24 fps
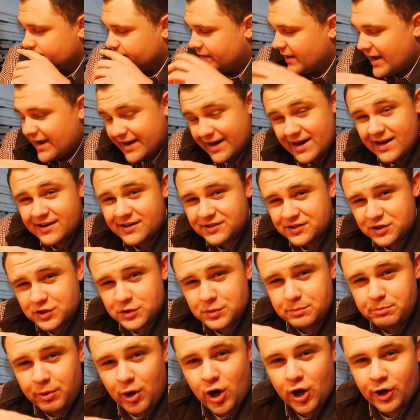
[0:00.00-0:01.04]
That kind of
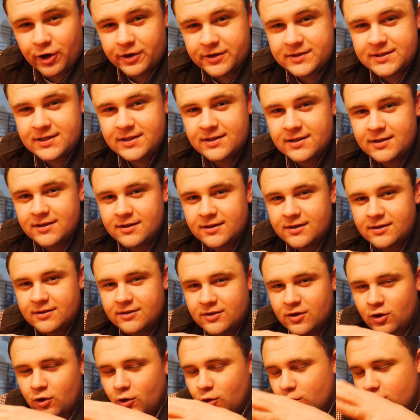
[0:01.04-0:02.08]
sparked
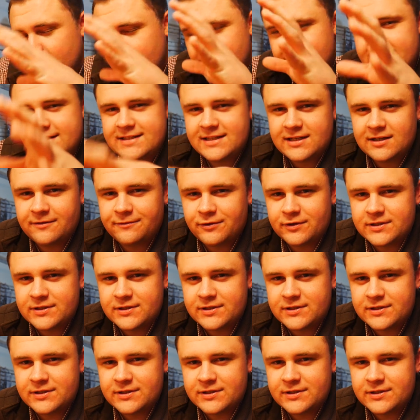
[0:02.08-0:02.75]
the whole idea for